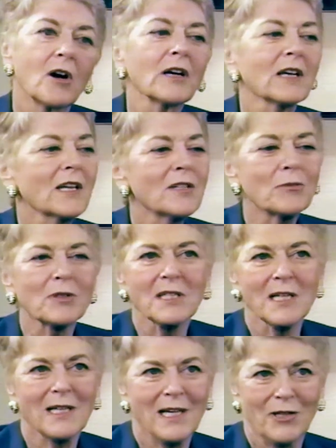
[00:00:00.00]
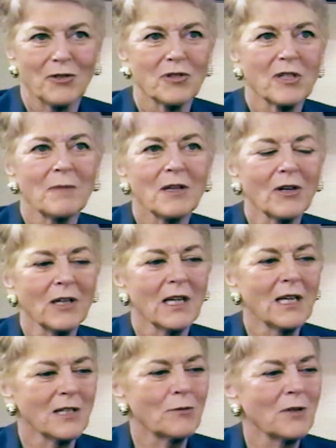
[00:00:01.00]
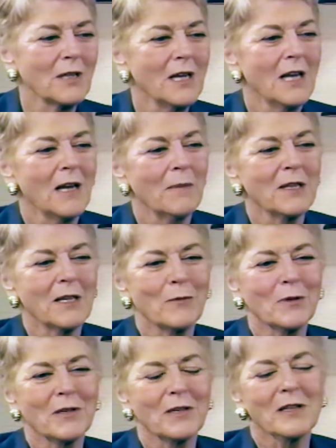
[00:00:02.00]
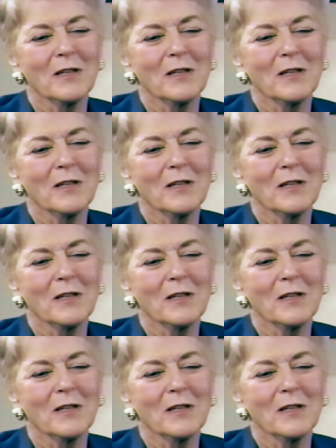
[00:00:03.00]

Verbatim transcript: Our kids were teenagers. I mean, our kids, we, I mean, they would,